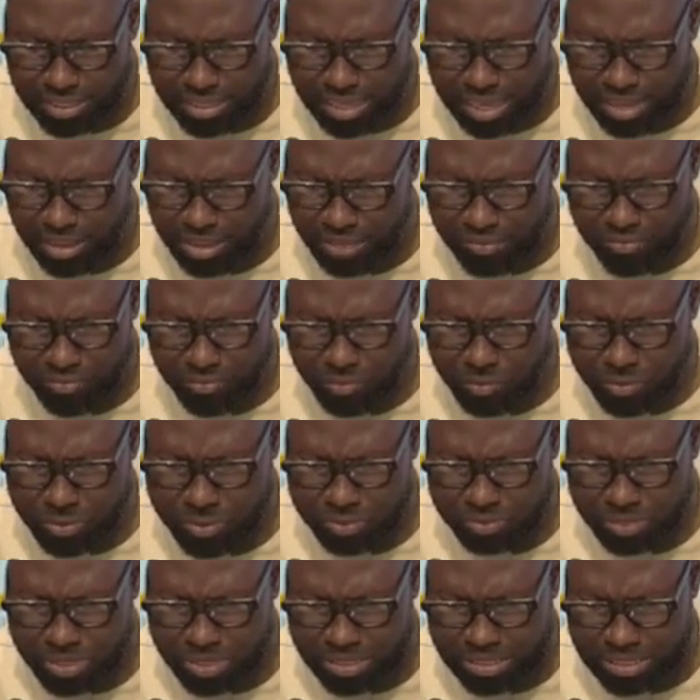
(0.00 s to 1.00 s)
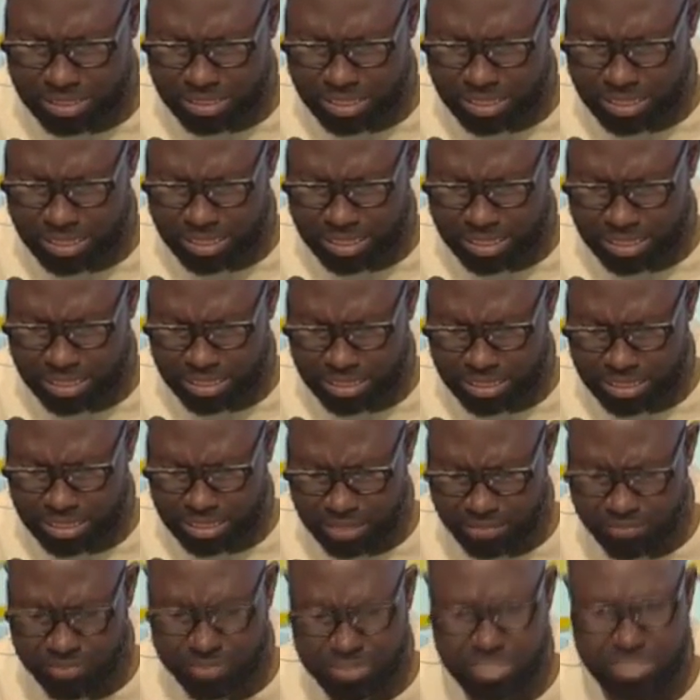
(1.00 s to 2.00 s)
I've always maintained that
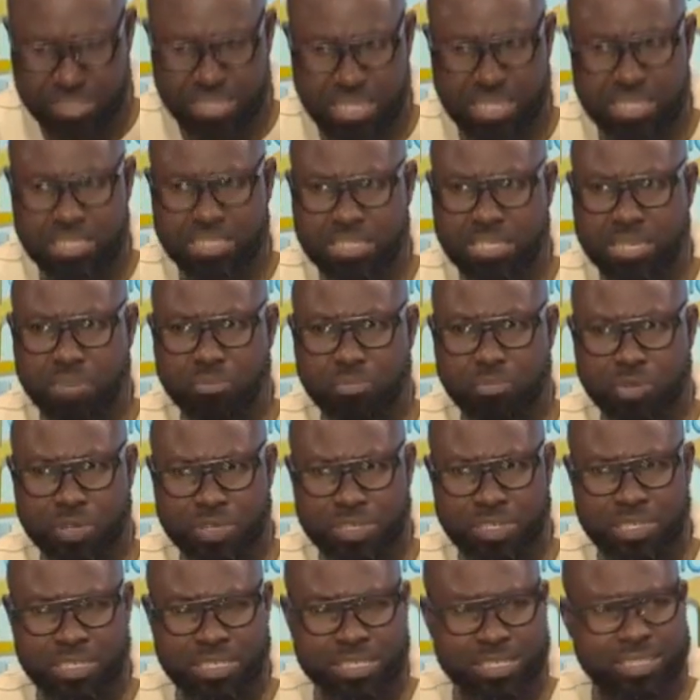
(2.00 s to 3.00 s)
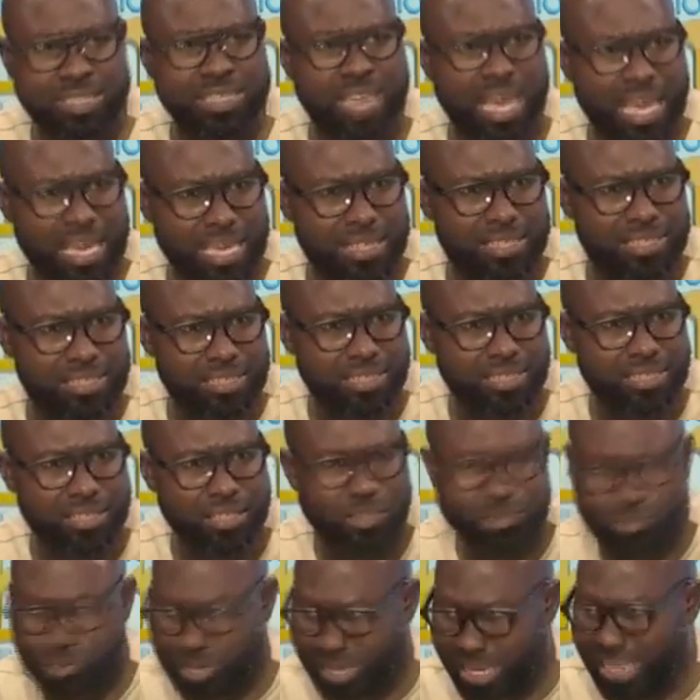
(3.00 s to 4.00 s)
if His Excellency the President decides
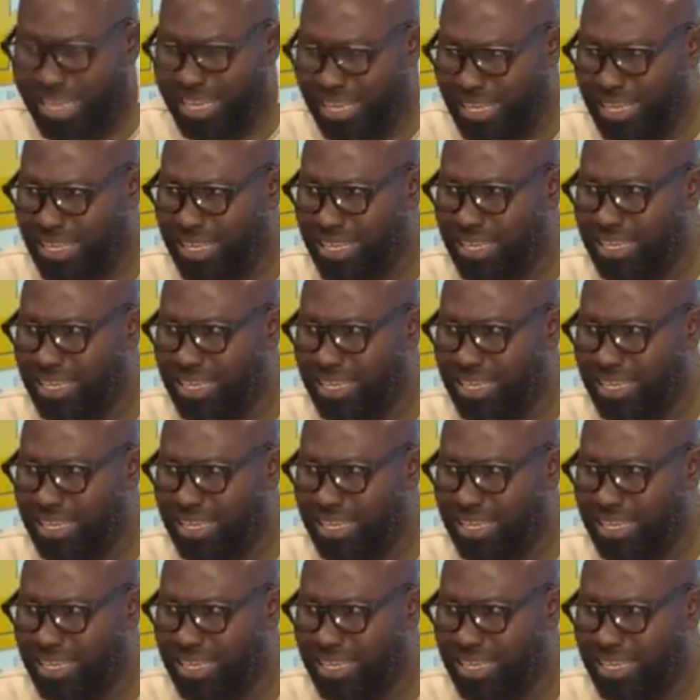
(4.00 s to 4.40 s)
today